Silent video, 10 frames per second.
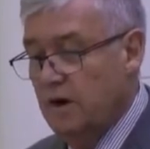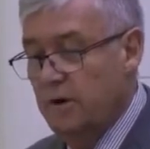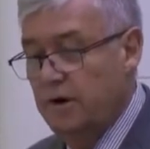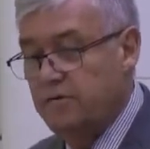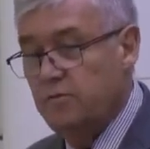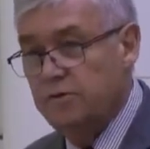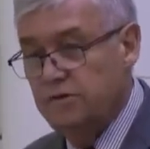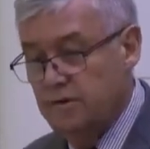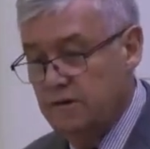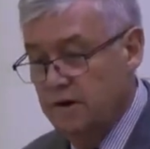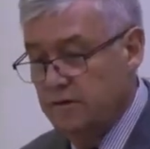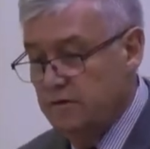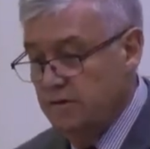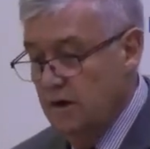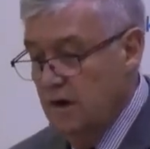fires and what is in
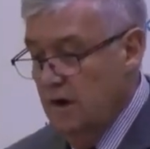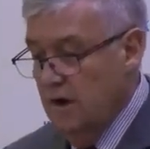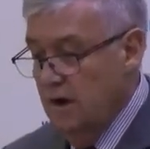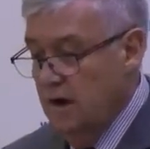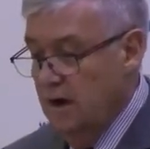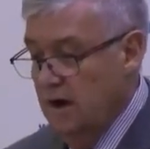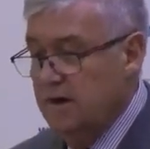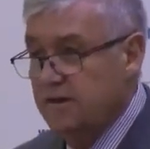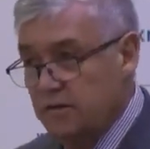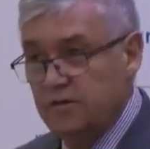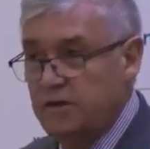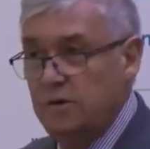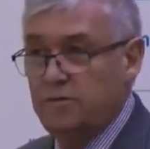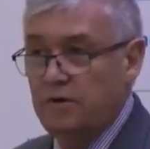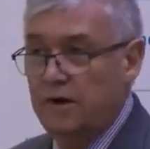others. And it doesn't
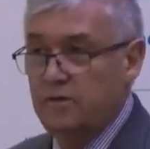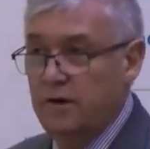seem to relate